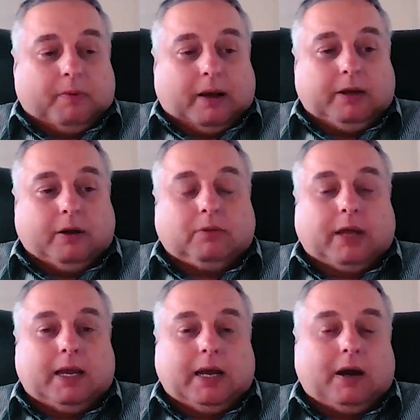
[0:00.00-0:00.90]
I don't
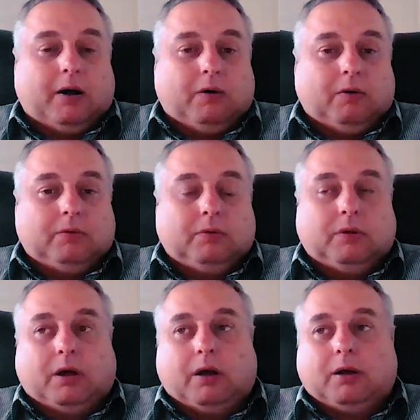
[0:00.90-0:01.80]
like how
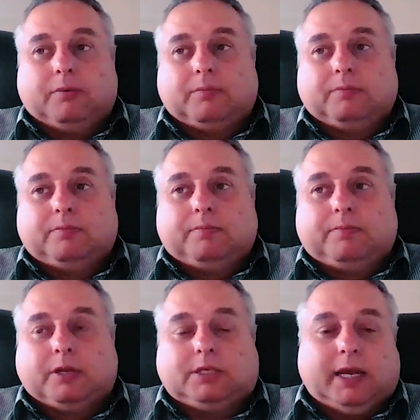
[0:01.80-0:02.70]

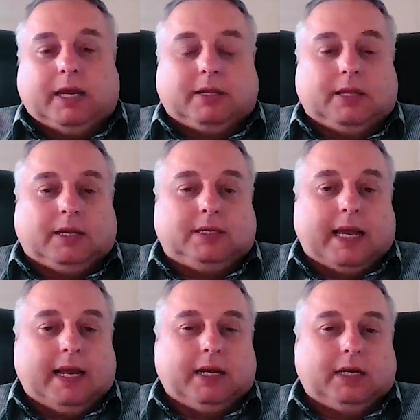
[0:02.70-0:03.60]
the
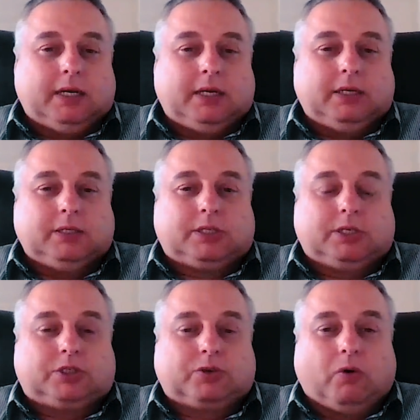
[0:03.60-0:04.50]
data is
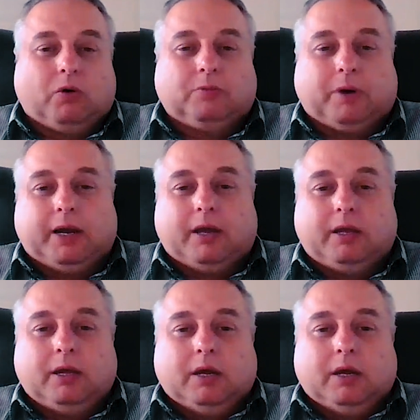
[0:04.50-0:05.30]
controlled by